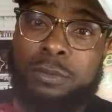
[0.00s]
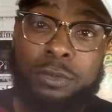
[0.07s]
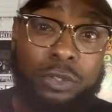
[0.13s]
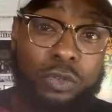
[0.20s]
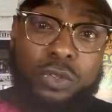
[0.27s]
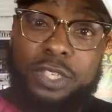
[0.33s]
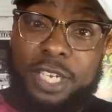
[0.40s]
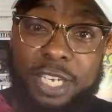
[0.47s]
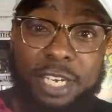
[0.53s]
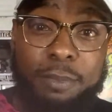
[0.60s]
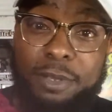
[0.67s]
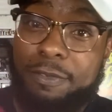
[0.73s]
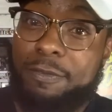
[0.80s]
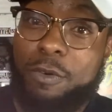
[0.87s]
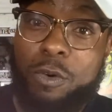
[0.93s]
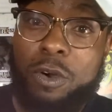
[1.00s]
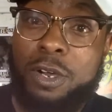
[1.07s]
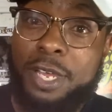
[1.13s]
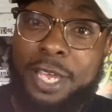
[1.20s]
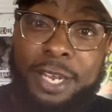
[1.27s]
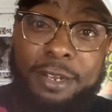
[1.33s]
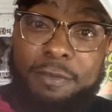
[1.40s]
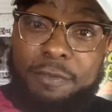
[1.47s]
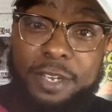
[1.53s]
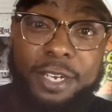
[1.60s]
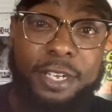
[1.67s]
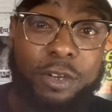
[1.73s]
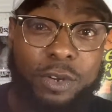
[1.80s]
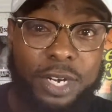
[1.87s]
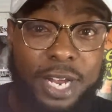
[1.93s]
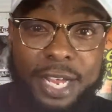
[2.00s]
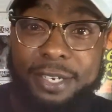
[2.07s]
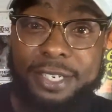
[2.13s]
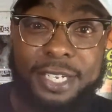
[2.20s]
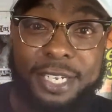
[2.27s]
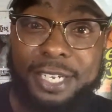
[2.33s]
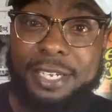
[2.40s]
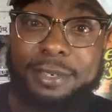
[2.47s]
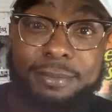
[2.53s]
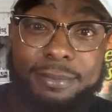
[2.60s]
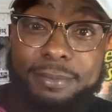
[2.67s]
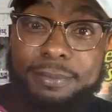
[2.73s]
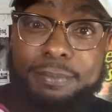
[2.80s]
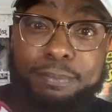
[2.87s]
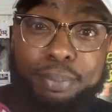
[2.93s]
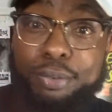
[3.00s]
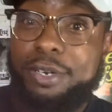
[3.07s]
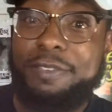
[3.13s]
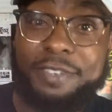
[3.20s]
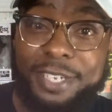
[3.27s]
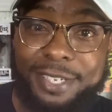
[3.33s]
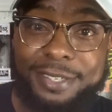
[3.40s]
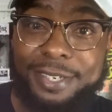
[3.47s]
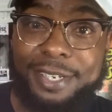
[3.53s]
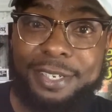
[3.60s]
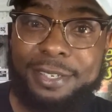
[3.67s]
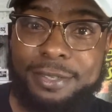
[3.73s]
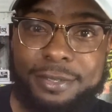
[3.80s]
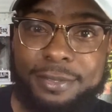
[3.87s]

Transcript: You seen it before in a video that I did previously.